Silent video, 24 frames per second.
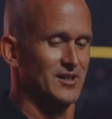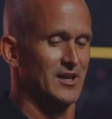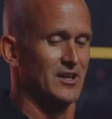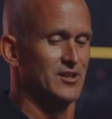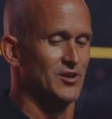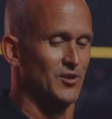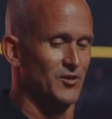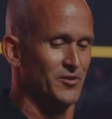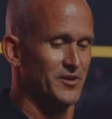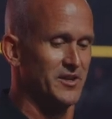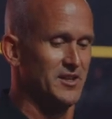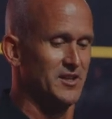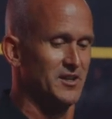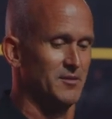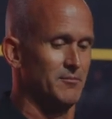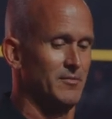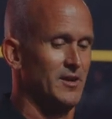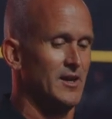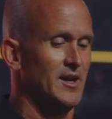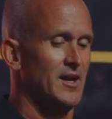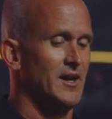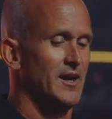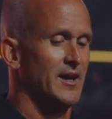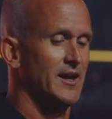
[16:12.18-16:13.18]
Iconium,
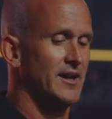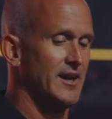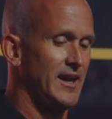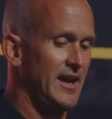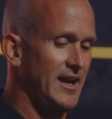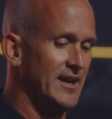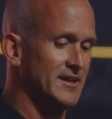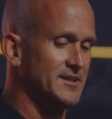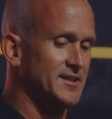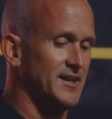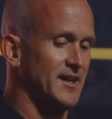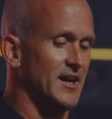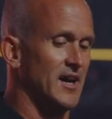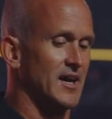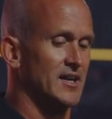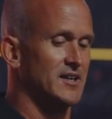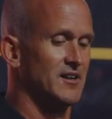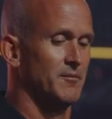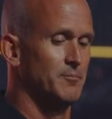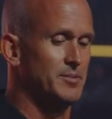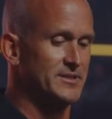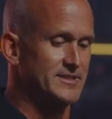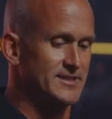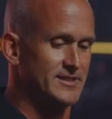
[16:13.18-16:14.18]
and Antioch,
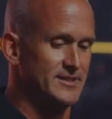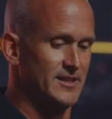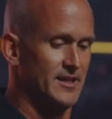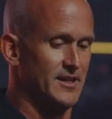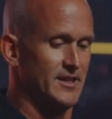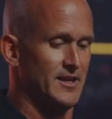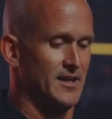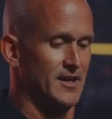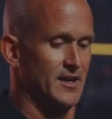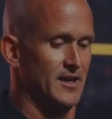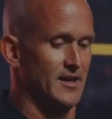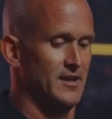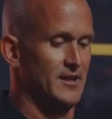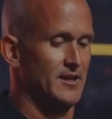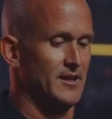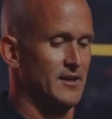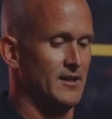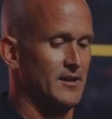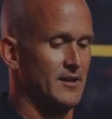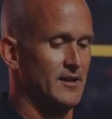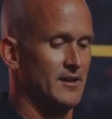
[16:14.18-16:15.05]
Pisidia.